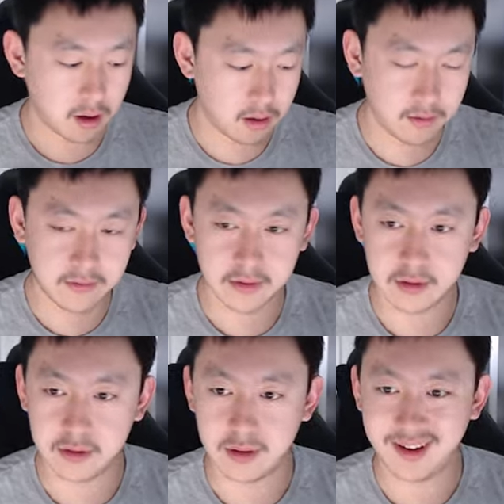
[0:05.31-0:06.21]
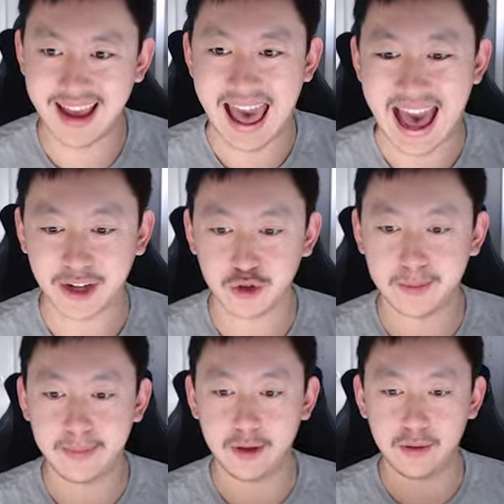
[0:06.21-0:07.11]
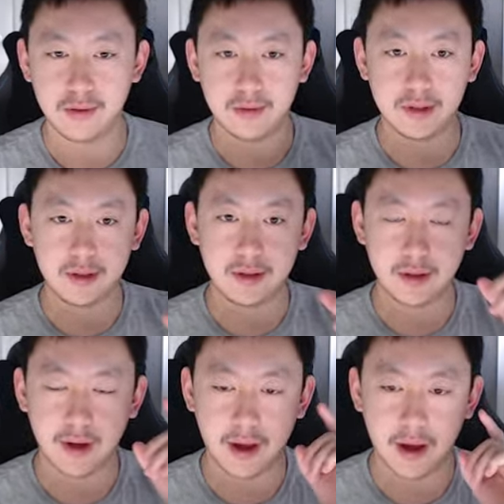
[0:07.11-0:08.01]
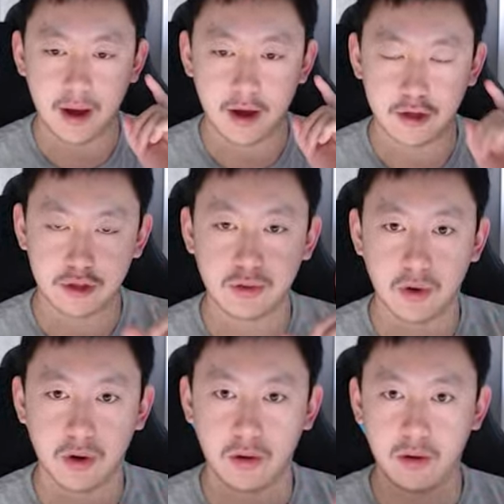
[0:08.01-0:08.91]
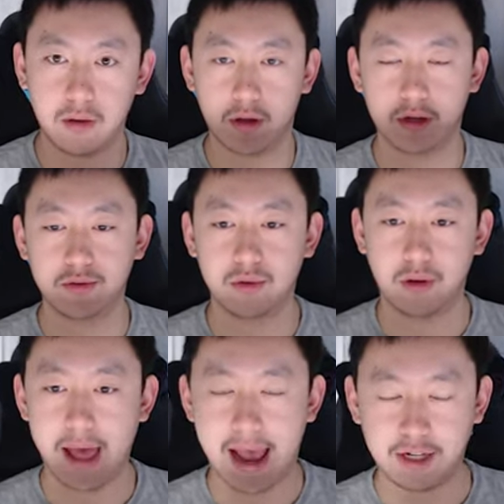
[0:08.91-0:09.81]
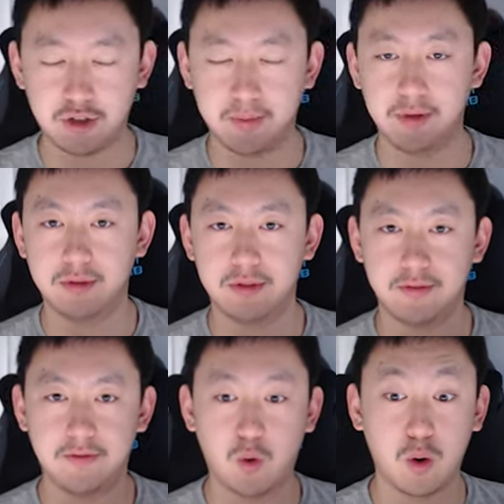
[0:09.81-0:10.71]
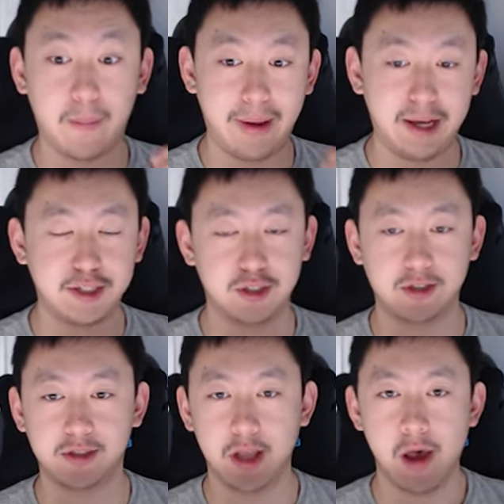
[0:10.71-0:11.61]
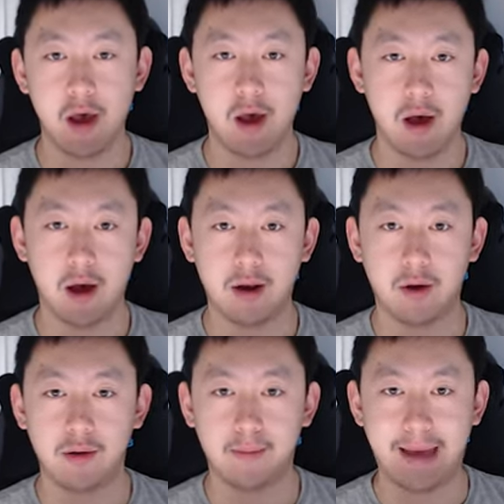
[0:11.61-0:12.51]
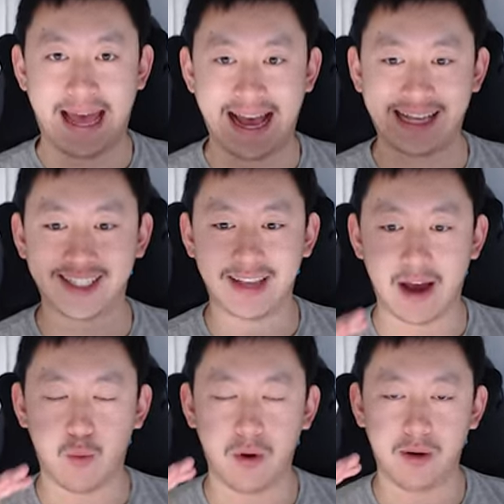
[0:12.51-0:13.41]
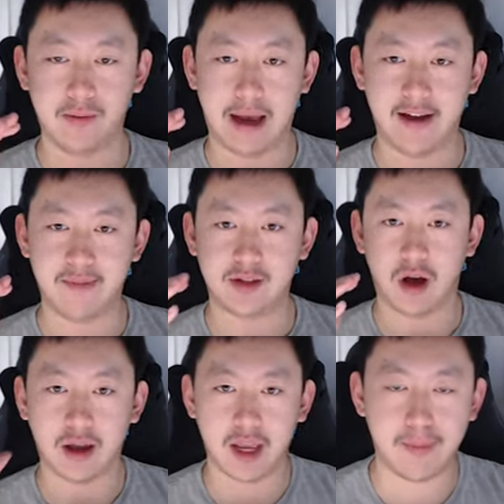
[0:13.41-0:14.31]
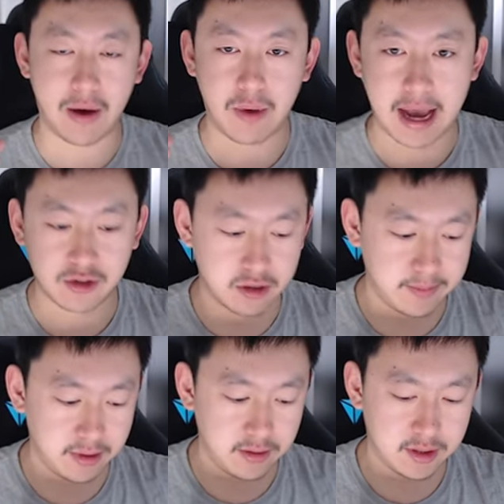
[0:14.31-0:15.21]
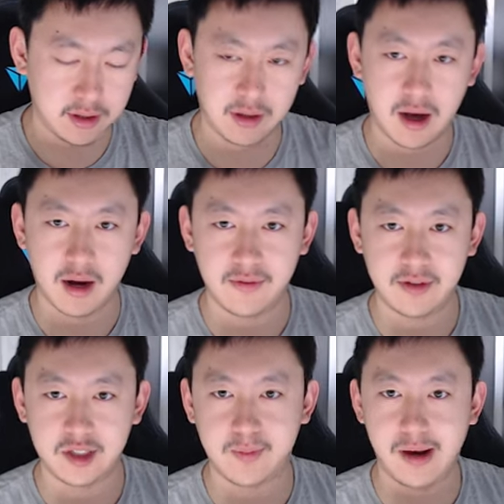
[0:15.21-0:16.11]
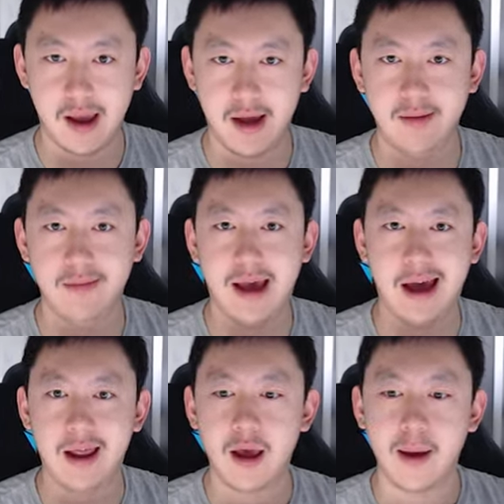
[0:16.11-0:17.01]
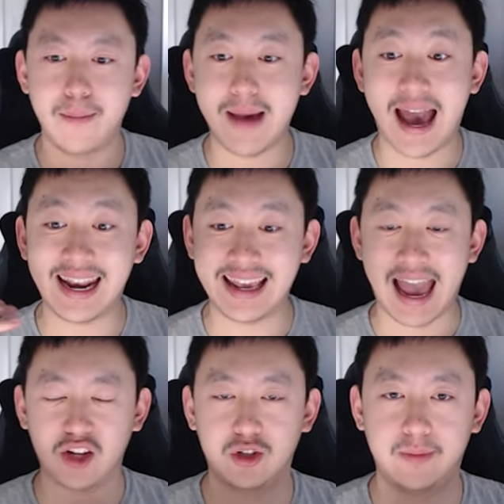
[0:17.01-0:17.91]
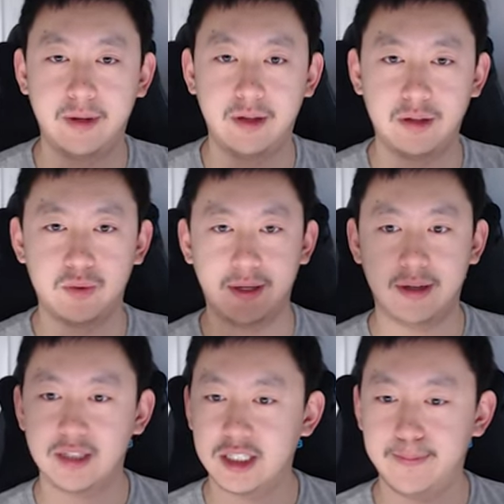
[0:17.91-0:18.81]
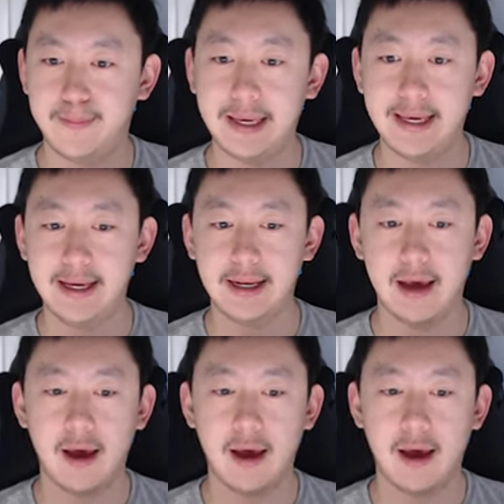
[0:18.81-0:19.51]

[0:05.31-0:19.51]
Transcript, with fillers: over attributes, control attributes for pitchers. I know in the past when I've been talking about attributes, a lot of it's been aimed at batting attributes. We did speed,